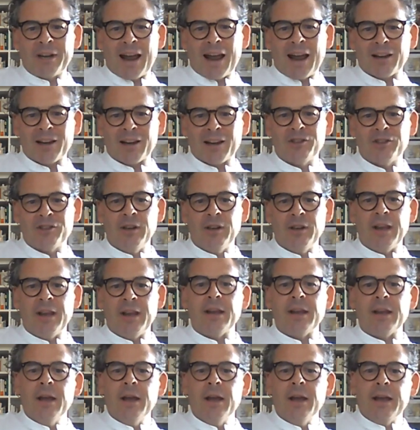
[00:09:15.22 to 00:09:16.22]
but
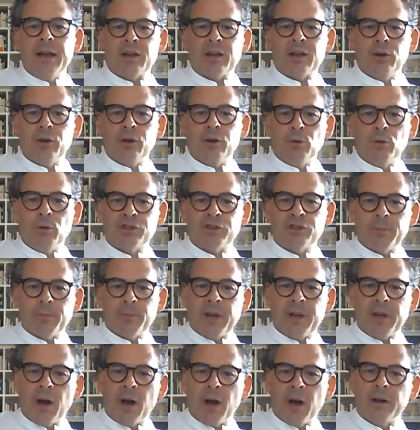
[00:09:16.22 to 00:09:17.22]
actually it can
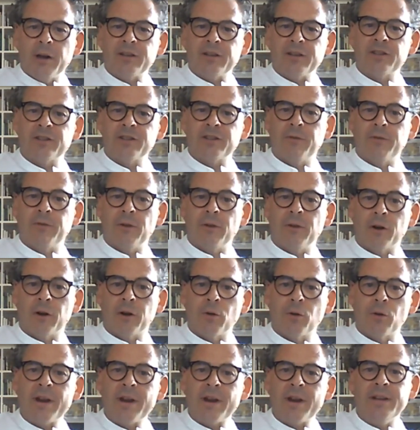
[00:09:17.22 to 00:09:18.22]
also be harnessed for
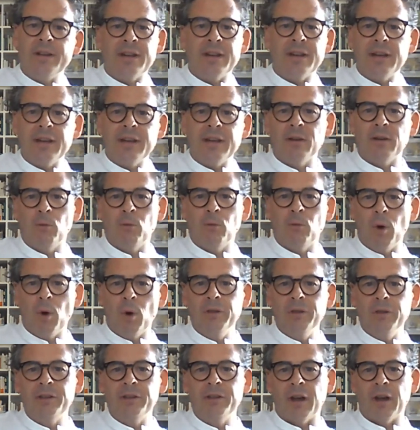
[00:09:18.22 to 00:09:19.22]
a great deal of
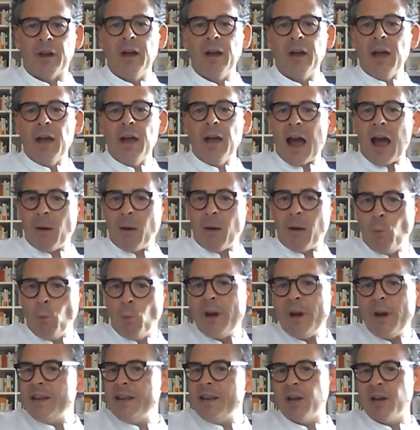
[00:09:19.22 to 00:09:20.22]
wonder,
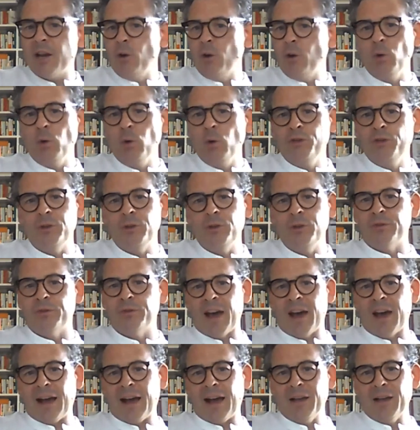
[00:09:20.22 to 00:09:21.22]
and we can all
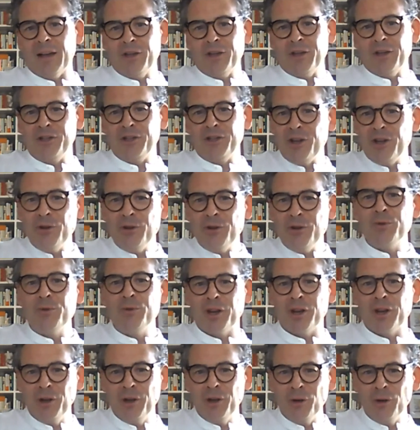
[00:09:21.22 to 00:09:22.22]
do that.
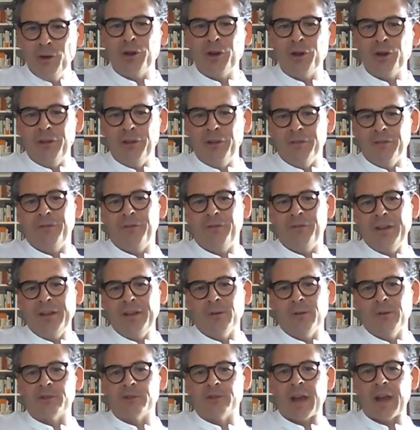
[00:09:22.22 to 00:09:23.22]
You can look at the
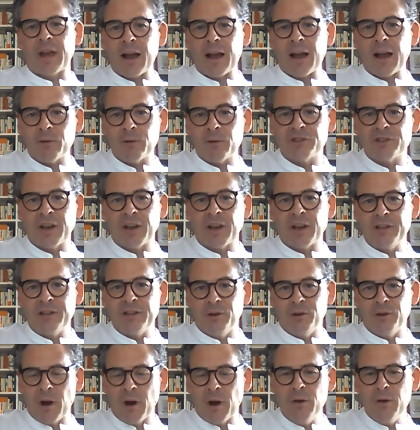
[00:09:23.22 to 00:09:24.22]
fields
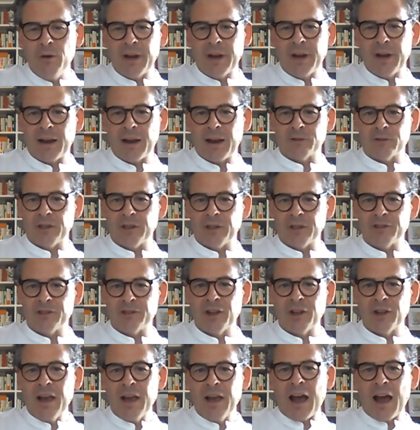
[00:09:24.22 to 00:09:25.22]
outside your own
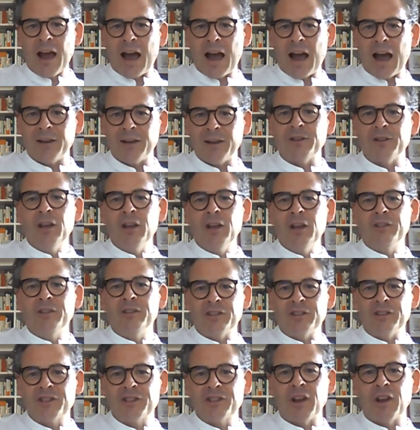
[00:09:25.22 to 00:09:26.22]
houses and
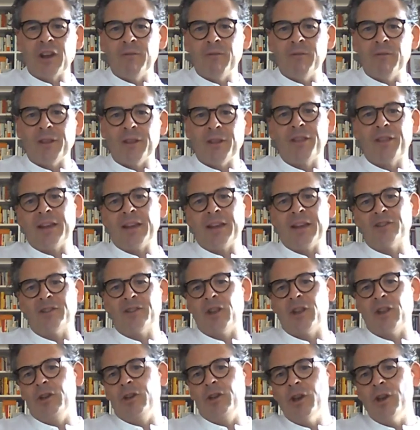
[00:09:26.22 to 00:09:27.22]
discover
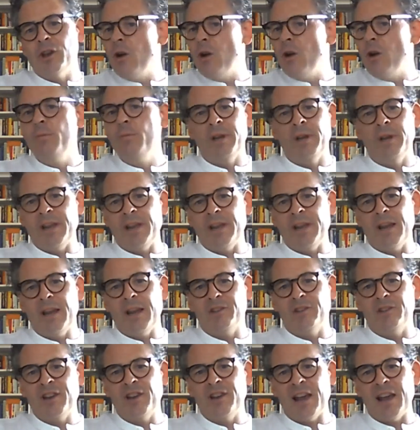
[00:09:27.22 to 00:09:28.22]
things that
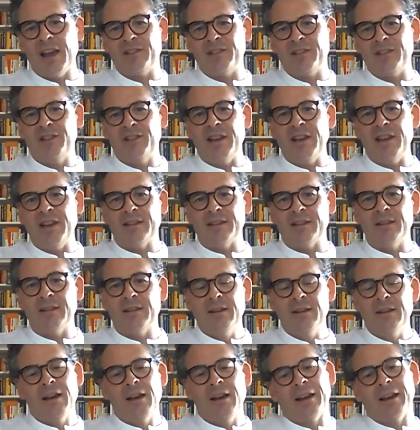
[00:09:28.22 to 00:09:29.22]
nobody has yet
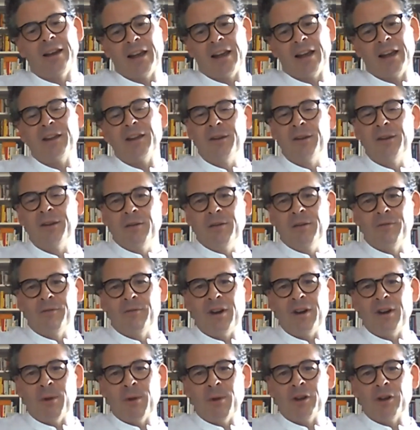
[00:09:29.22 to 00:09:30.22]
seen. And I
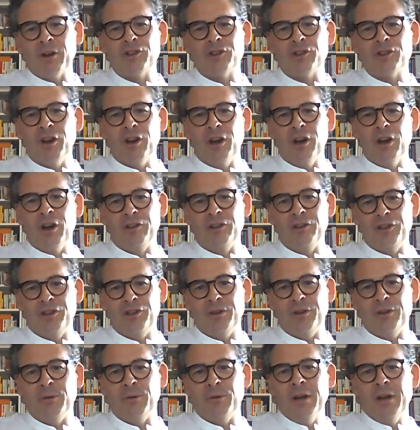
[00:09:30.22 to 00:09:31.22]
very much
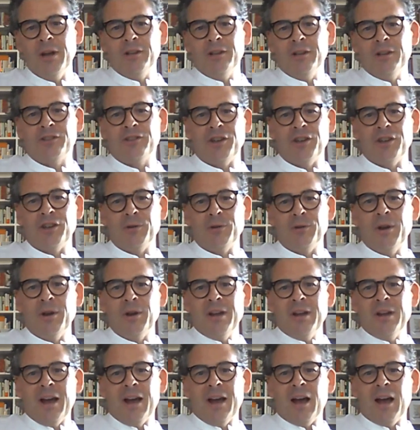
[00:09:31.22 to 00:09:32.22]
urge you
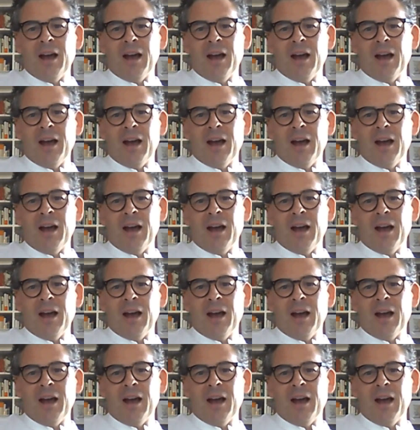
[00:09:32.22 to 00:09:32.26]
to